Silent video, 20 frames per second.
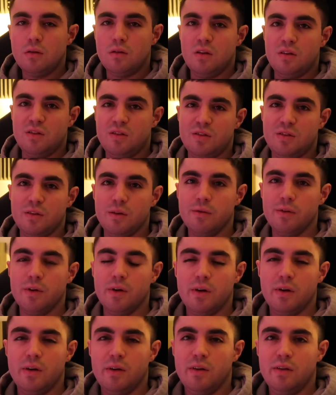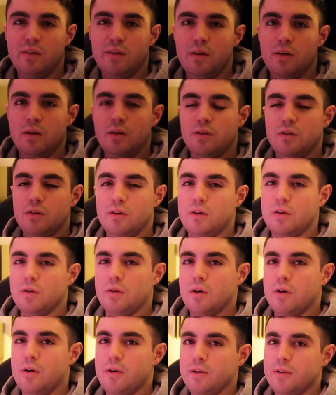that's just the first intro,
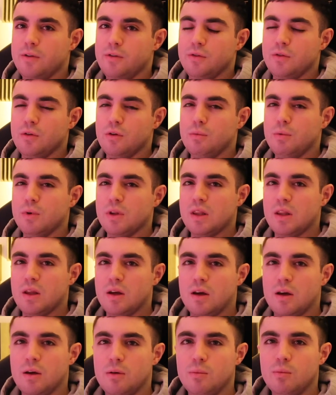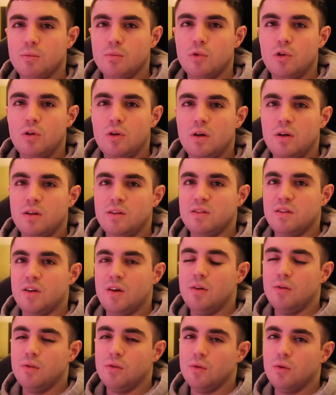kind of dropping that. But yeah, it
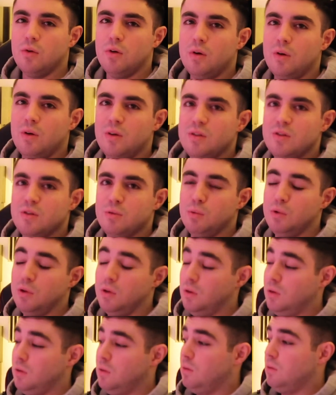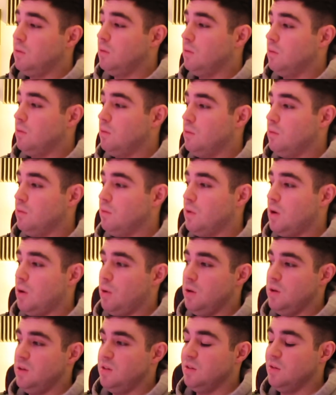sounds alright. It should be
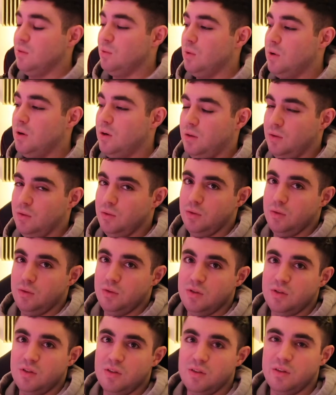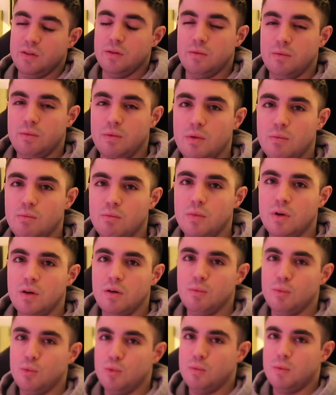very easy to work on just because of the
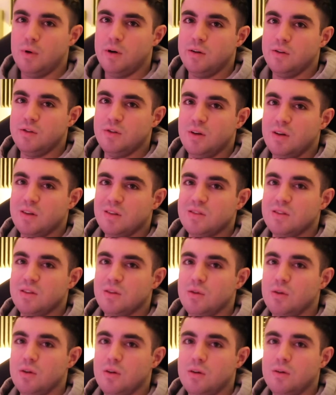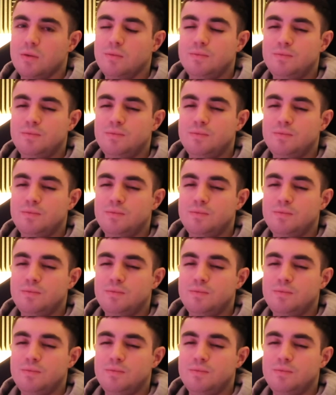minimal amount of tracks there are.